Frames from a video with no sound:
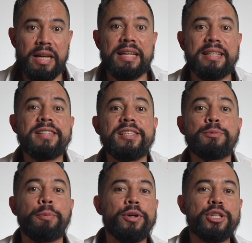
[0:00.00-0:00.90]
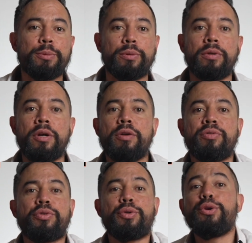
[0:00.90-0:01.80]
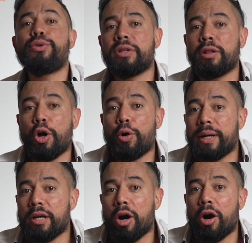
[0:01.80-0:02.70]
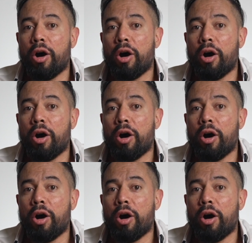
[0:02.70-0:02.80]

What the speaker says: This is possible through the lowering